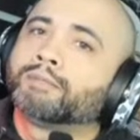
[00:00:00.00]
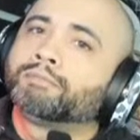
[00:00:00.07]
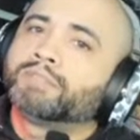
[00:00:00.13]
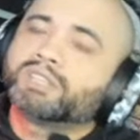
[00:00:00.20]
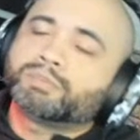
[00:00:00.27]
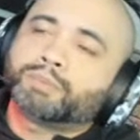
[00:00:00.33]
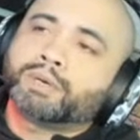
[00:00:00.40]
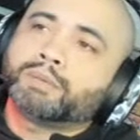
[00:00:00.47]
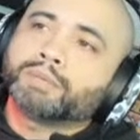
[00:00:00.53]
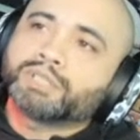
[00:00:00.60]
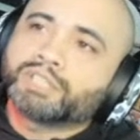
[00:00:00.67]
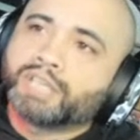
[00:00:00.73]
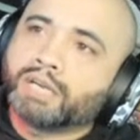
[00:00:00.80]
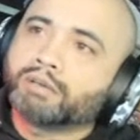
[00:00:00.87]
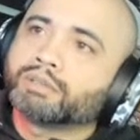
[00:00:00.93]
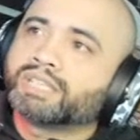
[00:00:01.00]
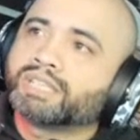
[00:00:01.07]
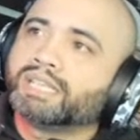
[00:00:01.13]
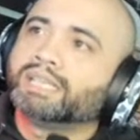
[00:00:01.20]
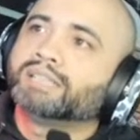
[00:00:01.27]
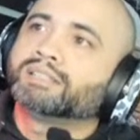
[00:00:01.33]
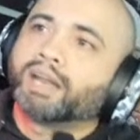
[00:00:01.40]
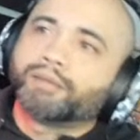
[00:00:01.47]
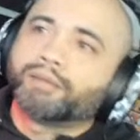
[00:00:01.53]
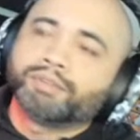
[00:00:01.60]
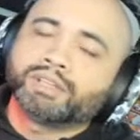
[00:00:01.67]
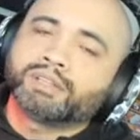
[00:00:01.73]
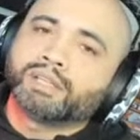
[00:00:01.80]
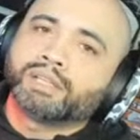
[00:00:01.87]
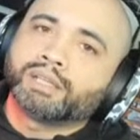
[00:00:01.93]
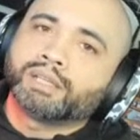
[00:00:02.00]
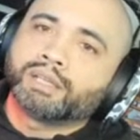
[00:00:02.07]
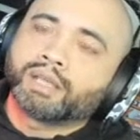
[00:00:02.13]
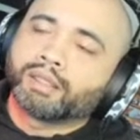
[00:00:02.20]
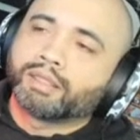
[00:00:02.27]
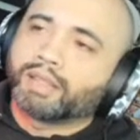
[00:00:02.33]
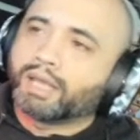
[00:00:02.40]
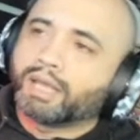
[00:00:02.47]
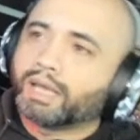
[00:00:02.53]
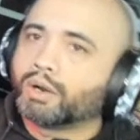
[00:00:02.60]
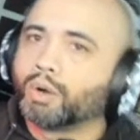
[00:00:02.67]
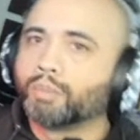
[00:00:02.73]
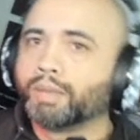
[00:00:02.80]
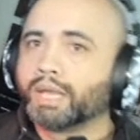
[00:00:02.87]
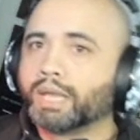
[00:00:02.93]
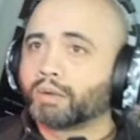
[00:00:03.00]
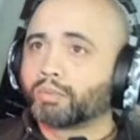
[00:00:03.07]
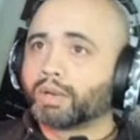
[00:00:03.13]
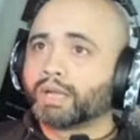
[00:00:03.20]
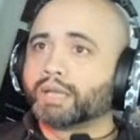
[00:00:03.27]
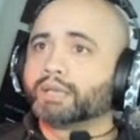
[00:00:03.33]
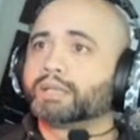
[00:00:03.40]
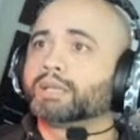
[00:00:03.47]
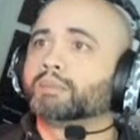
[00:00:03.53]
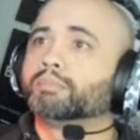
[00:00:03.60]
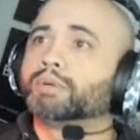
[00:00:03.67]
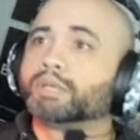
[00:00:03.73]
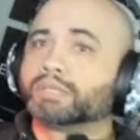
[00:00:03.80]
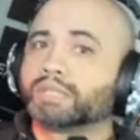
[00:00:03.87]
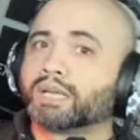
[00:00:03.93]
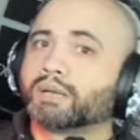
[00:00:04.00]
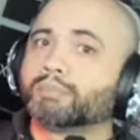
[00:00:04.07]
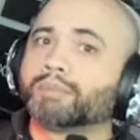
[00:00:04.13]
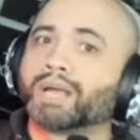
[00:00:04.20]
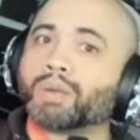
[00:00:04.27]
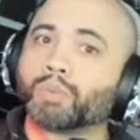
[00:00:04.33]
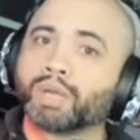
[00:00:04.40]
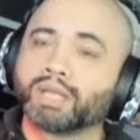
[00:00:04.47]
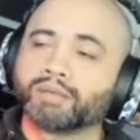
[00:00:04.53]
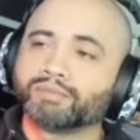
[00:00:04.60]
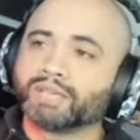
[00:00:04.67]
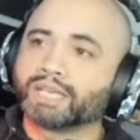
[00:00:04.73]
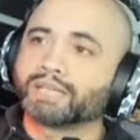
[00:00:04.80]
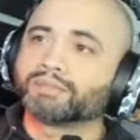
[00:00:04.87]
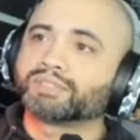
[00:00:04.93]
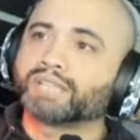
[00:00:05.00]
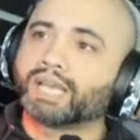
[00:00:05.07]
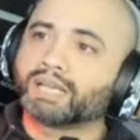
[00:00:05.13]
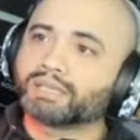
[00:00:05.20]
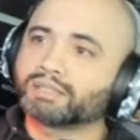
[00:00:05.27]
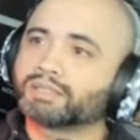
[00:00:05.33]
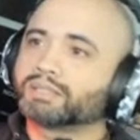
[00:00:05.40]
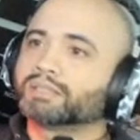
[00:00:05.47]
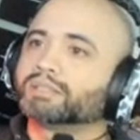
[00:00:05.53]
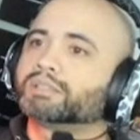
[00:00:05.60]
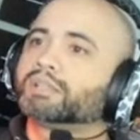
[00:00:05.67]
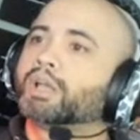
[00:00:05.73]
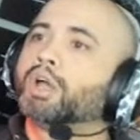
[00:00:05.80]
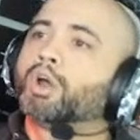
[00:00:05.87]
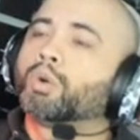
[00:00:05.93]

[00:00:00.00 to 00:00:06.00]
This pretty much guarantees everything that Omega Red can put down by way of negative statuses,